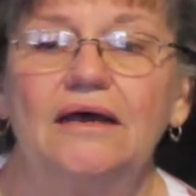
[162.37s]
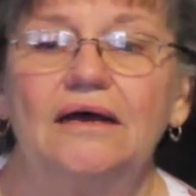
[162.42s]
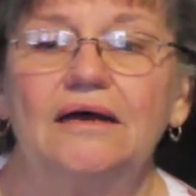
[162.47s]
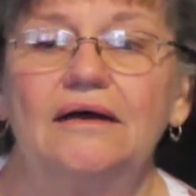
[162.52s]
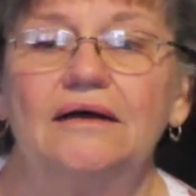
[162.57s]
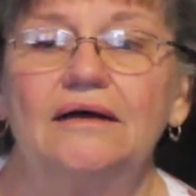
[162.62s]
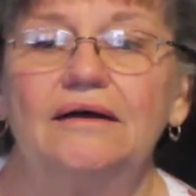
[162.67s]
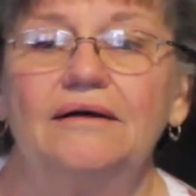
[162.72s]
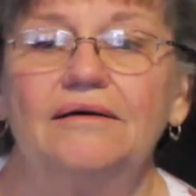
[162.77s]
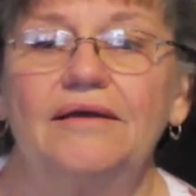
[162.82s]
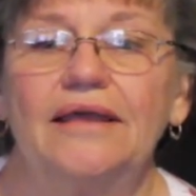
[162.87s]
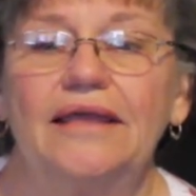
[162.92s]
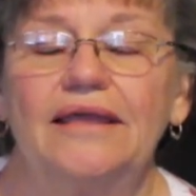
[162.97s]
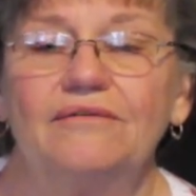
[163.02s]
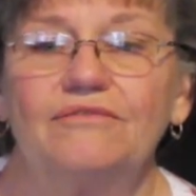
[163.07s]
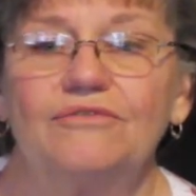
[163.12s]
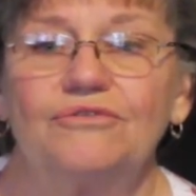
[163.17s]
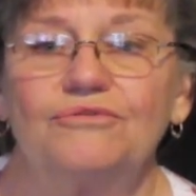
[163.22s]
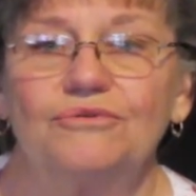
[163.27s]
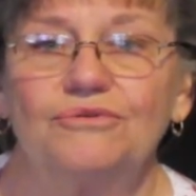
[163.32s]

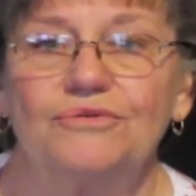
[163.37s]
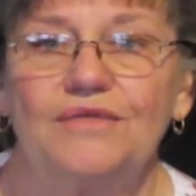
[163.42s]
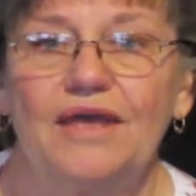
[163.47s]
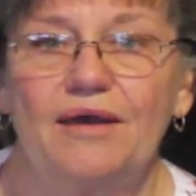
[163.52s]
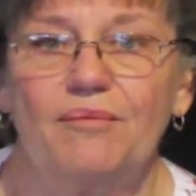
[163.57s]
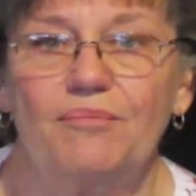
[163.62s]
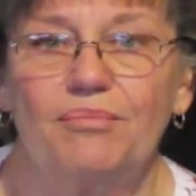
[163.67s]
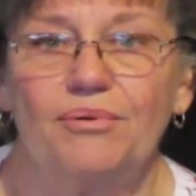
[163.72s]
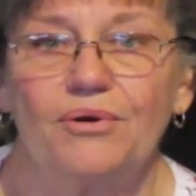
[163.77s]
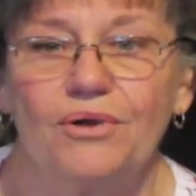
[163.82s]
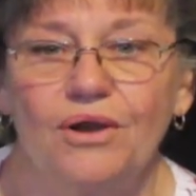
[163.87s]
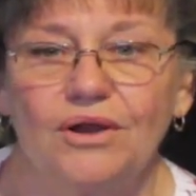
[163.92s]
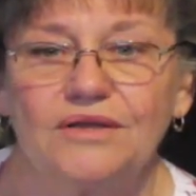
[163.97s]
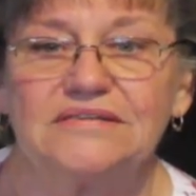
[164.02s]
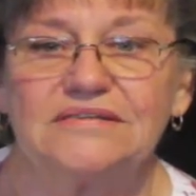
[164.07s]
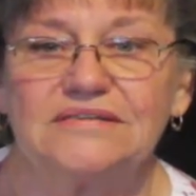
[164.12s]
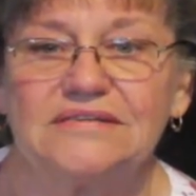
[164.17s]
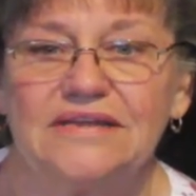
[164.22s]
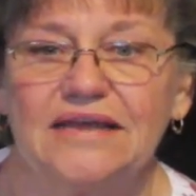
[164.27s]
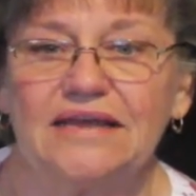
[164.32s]
And through that
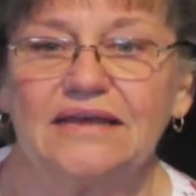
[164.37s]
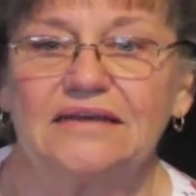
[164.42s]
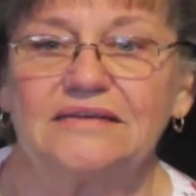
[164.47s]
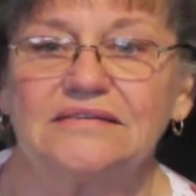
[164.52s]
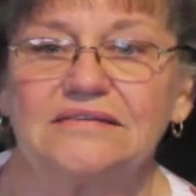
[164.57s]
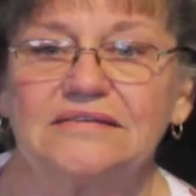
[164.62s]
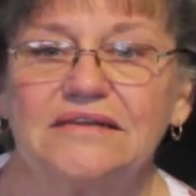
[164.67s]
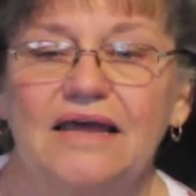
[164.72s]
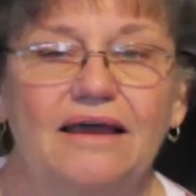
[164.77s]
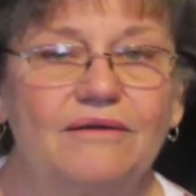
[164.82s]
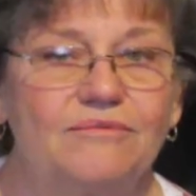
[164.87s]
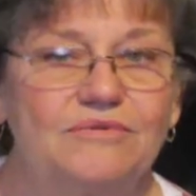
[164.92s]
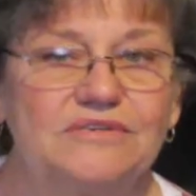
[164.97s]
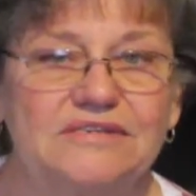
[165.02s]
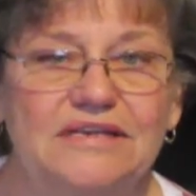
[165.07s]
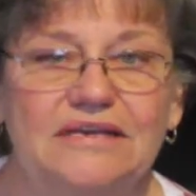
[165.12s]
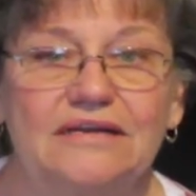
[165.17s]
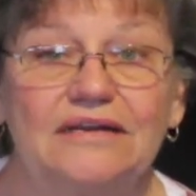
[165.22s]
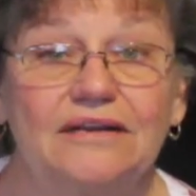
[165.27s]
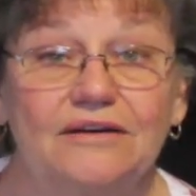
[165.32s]
process, I
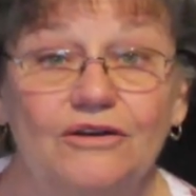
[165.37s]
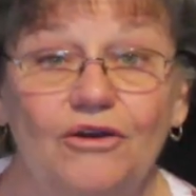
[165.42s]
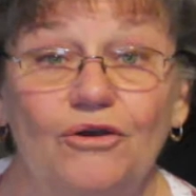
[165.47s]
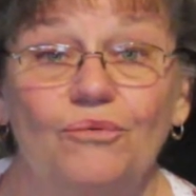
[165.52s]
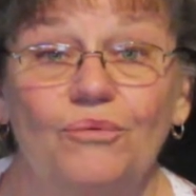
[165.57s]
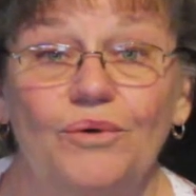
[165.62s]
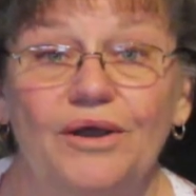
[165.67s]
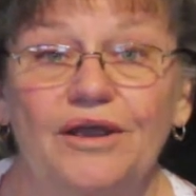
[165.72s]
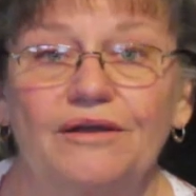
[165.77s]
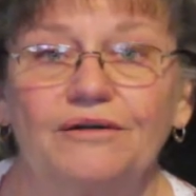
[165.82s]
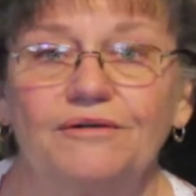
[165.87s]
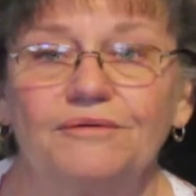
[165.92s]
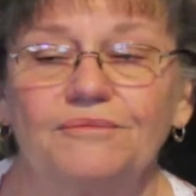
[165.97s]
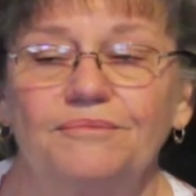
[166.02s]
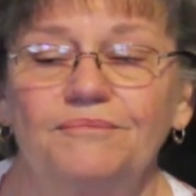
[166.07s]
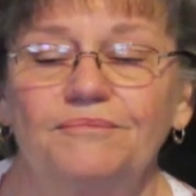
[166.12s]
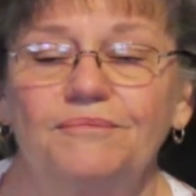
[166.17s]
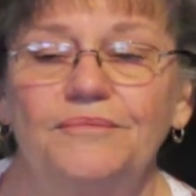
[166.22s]
was getting nowhere.